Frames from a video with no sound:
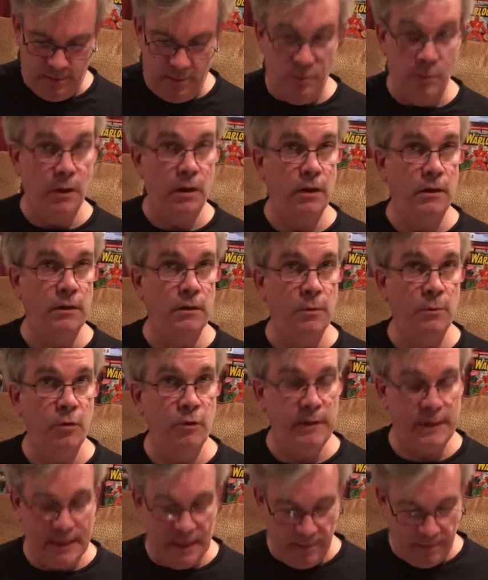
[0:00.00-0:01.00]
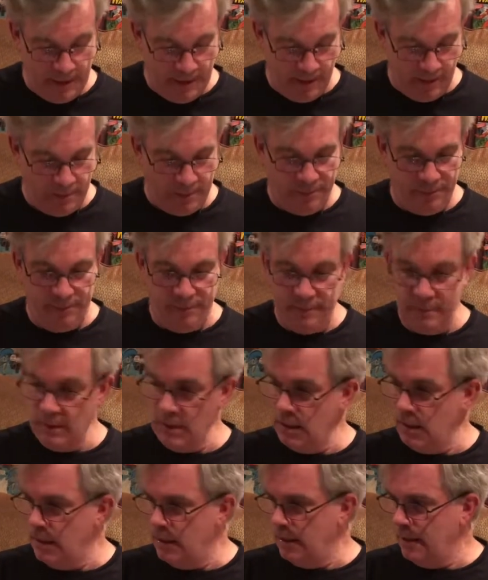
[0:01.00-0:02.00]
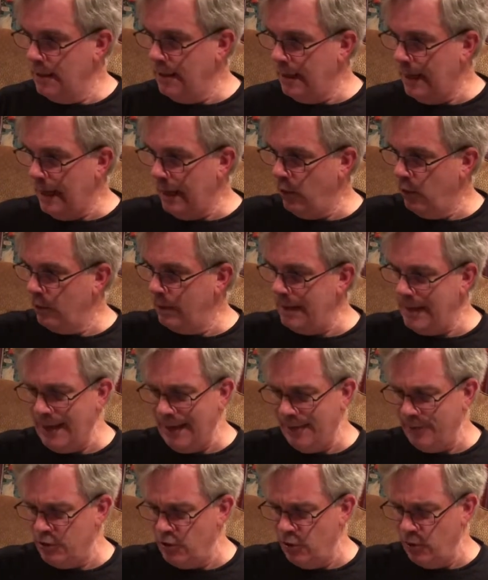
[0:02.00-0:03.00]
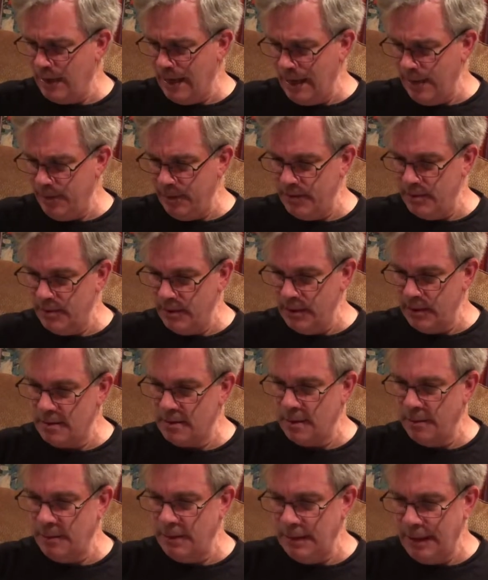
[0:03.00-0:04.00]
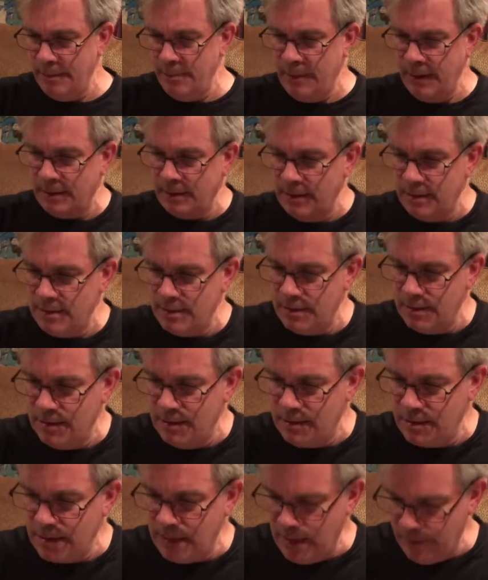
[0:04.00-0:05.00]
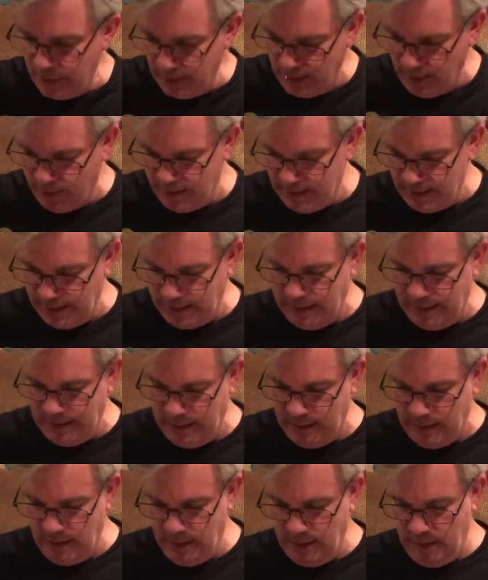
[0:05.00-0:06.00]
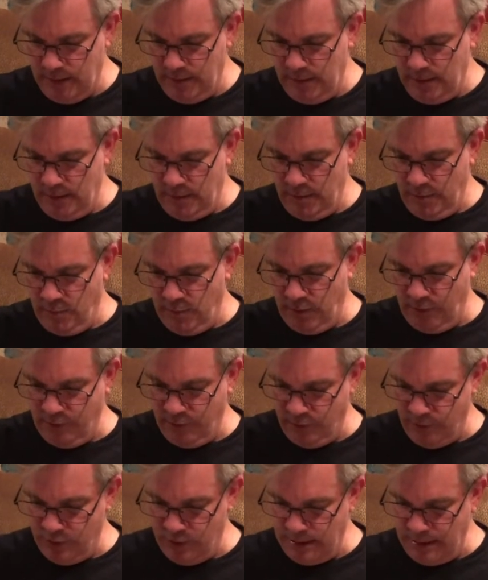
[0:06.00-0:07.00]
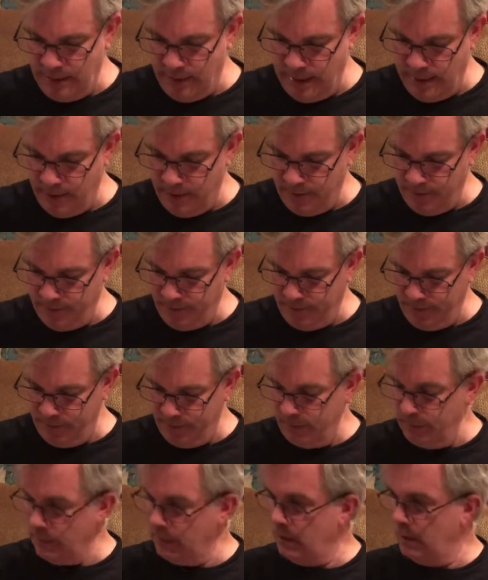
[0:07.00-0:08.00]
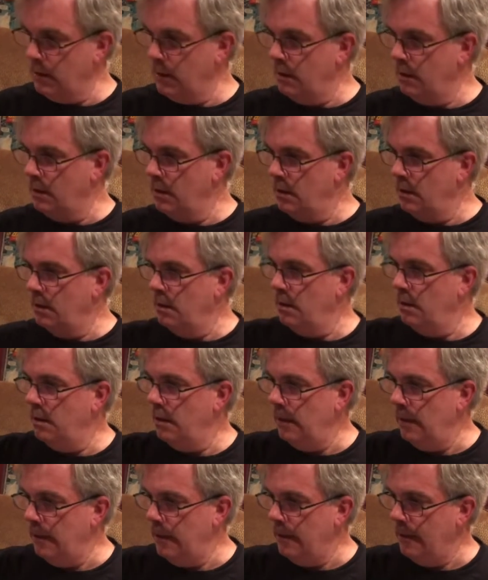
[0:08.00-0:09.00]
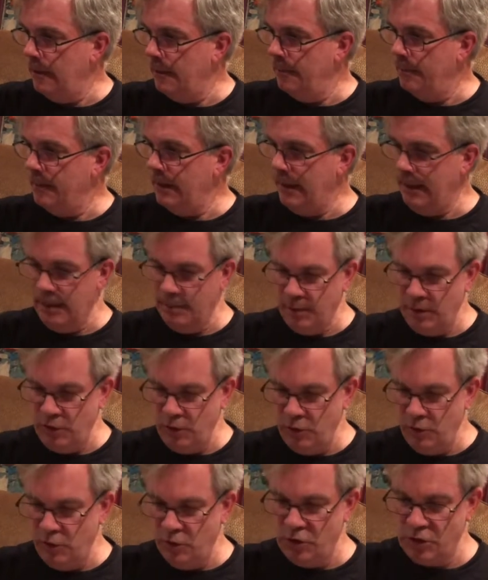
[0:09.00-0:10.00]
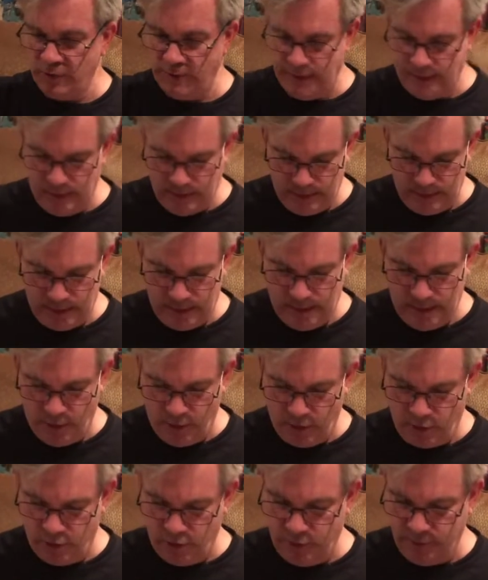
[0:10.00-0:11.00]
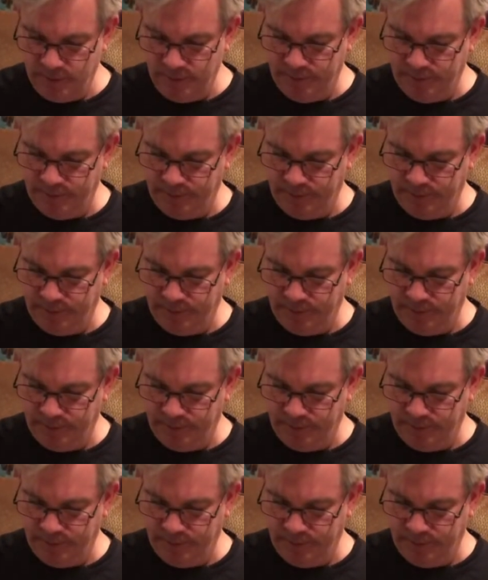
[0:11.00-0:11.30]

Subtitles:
when the movie came out. I already have two copies of this. I mean, I picked this comic up as a kid when it first came out. And I'm a huge fan of this character.